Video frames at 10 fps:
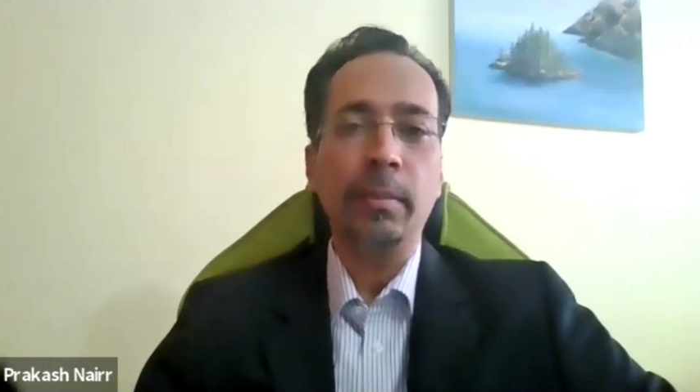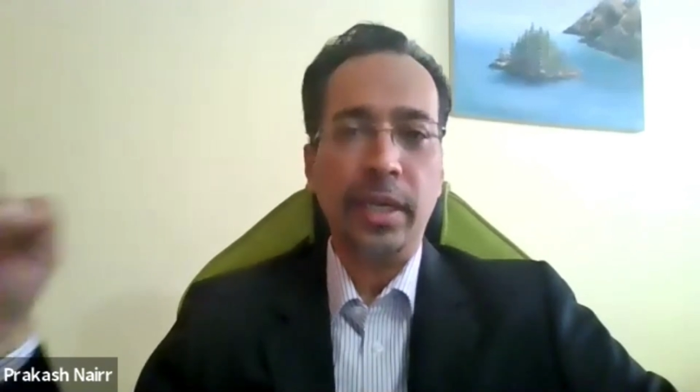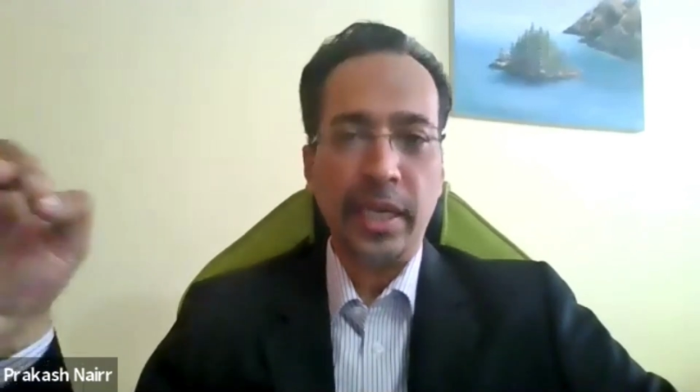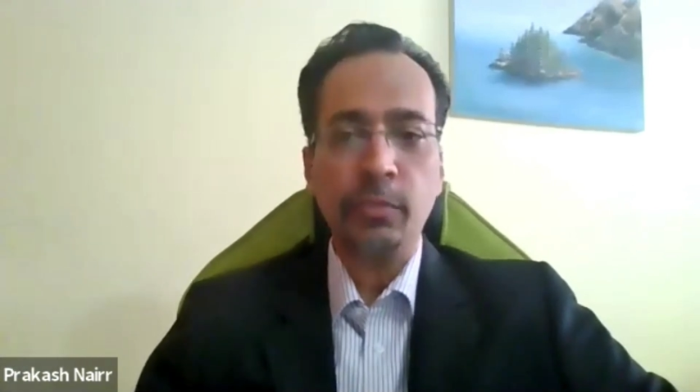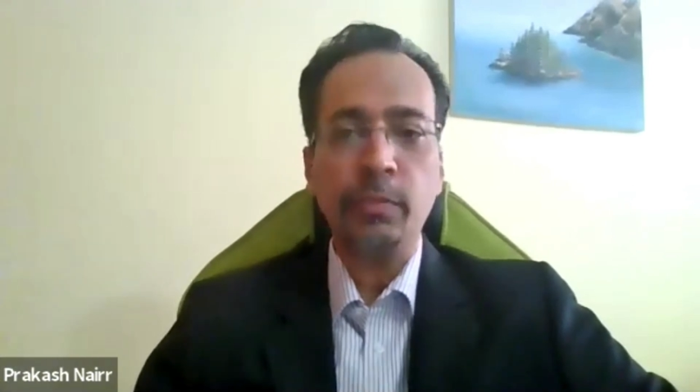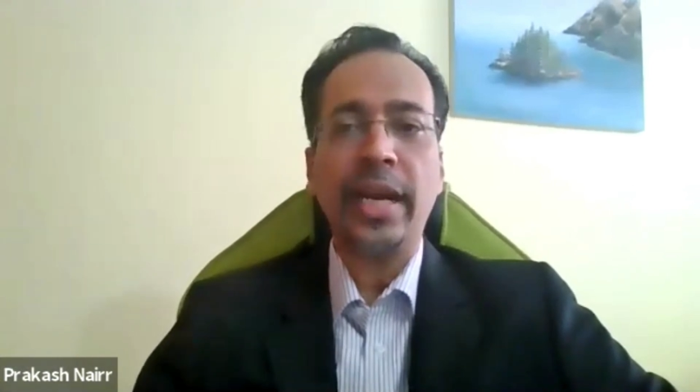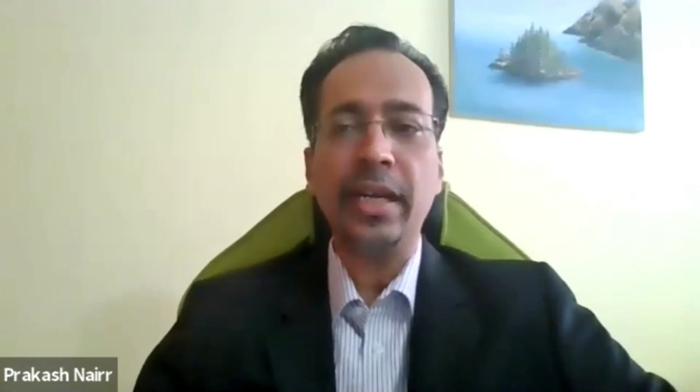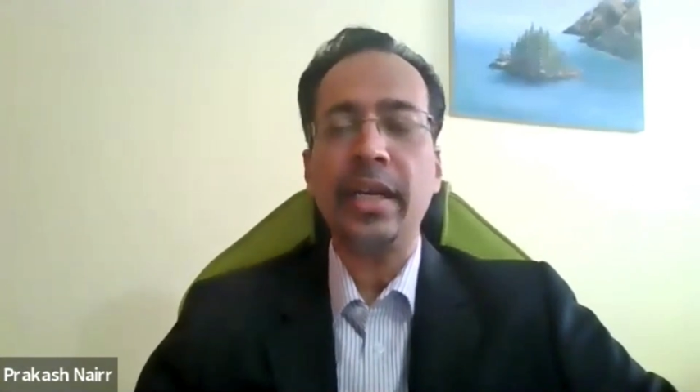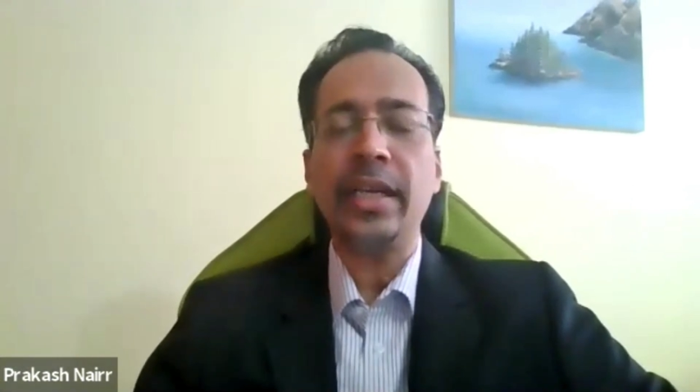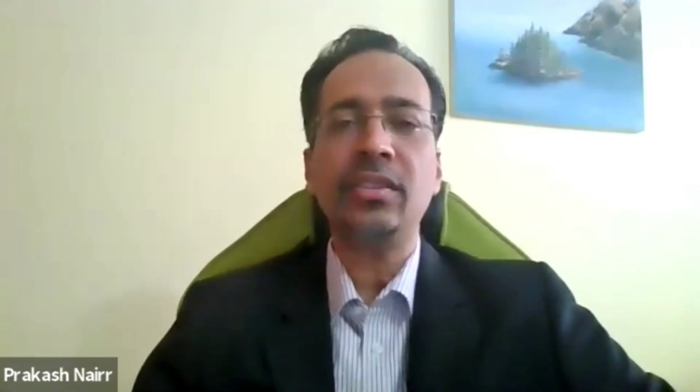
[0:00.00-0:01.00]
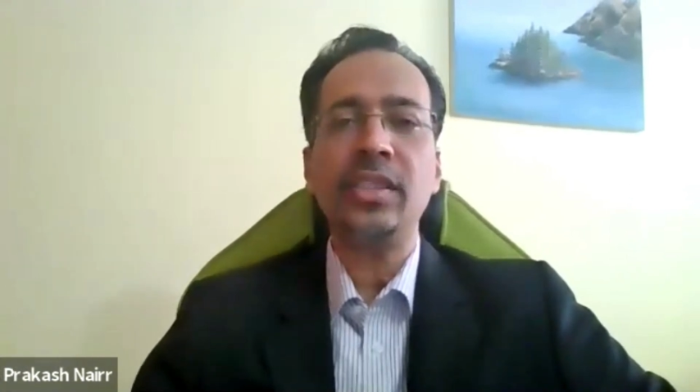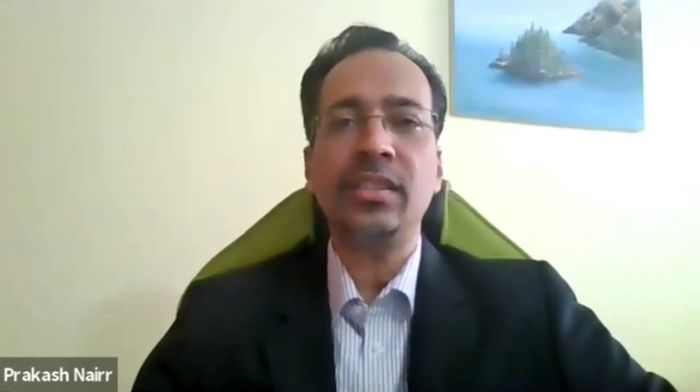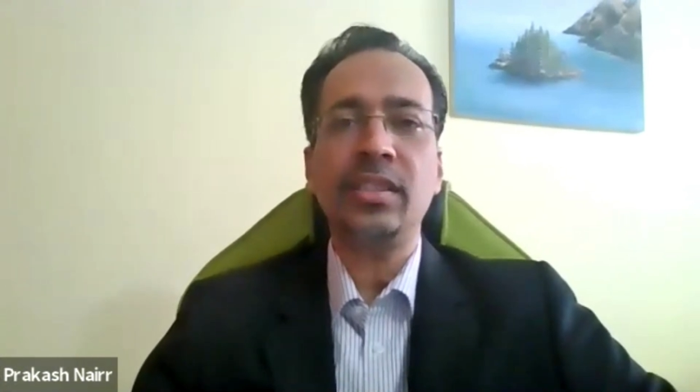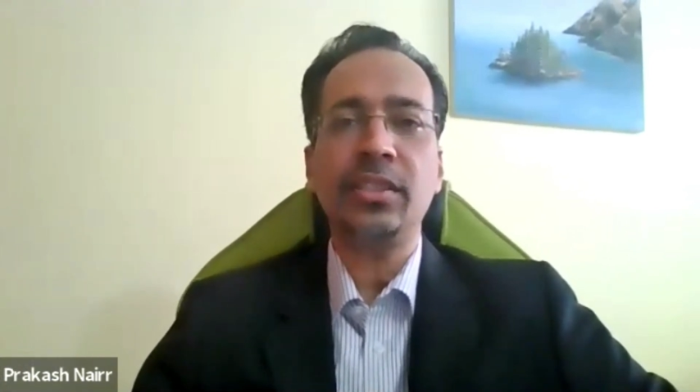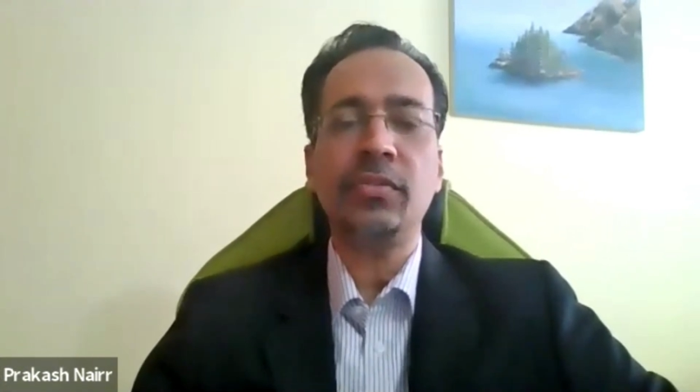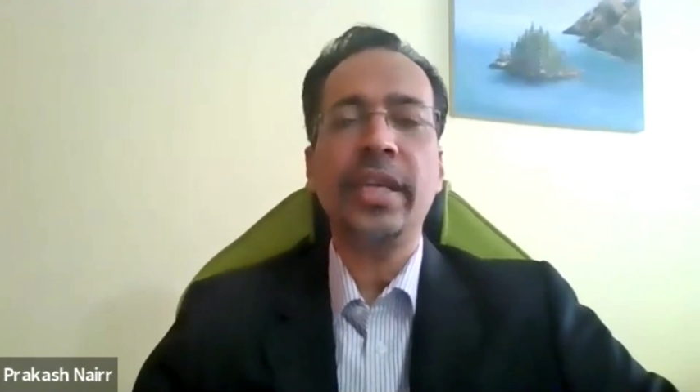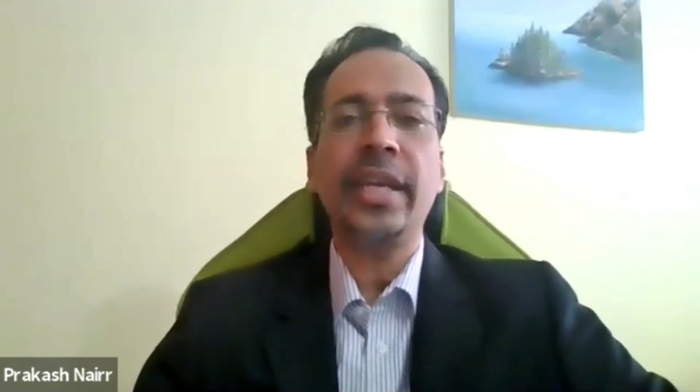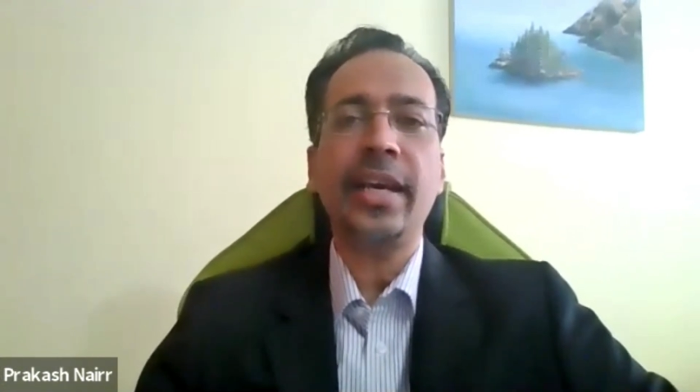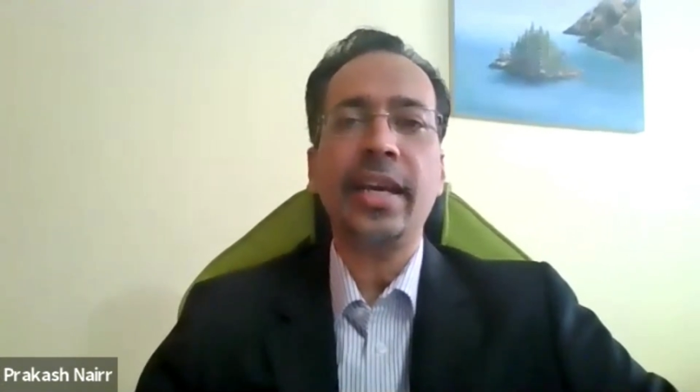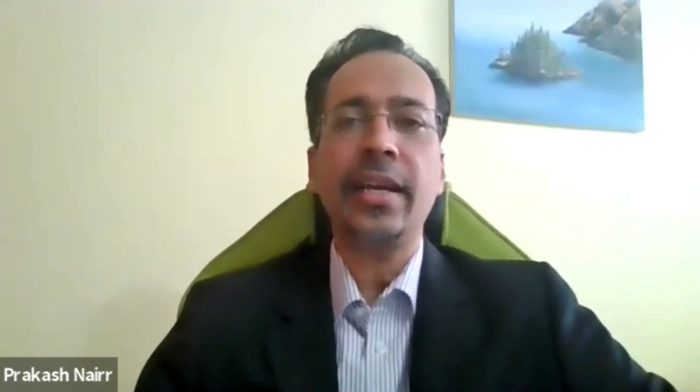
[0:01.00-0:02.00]
But as Brian Tracy says
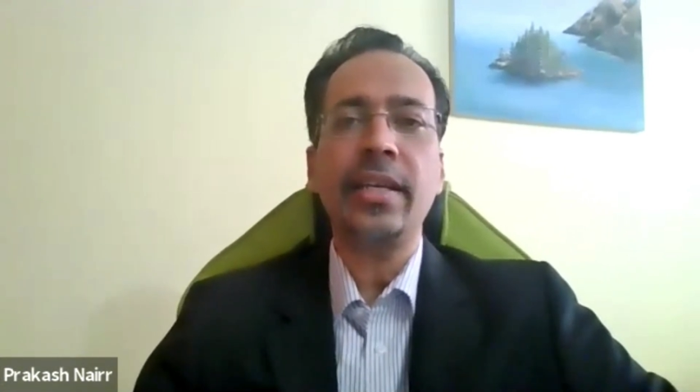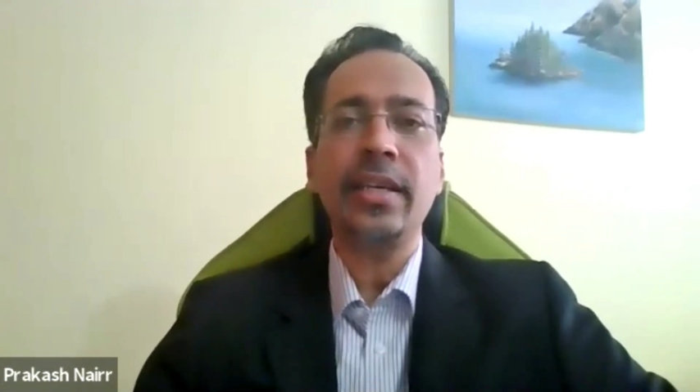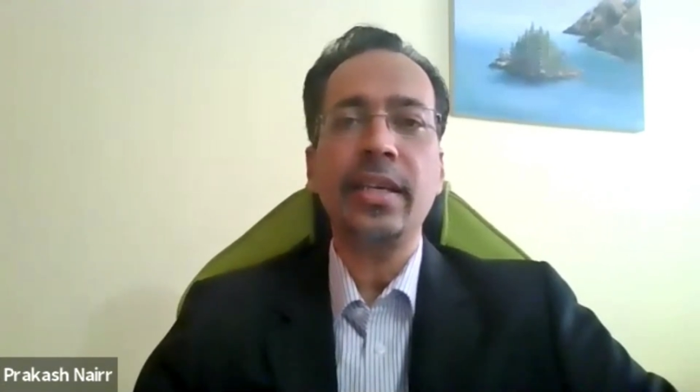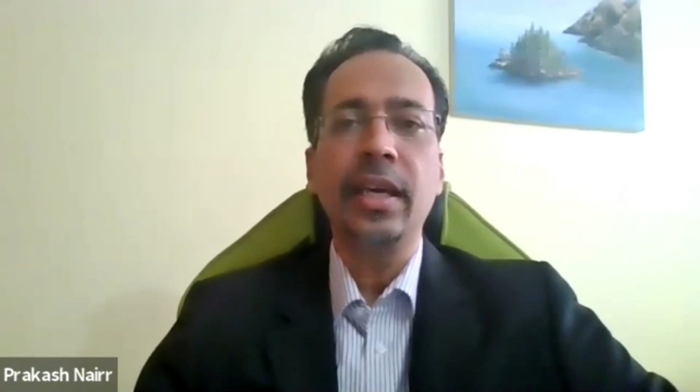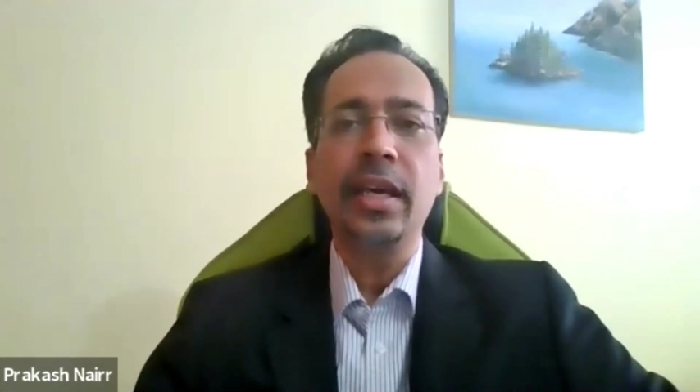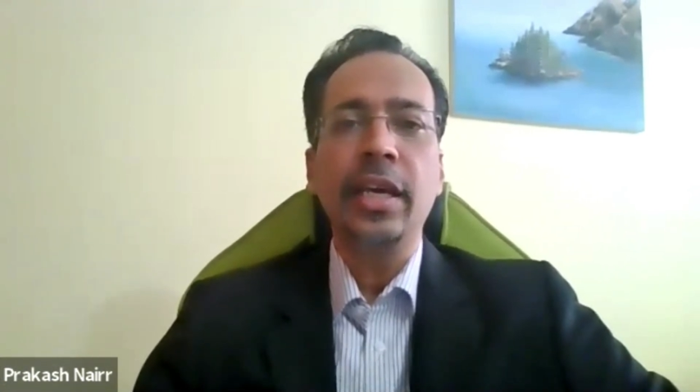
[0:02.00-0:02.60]
very correctly,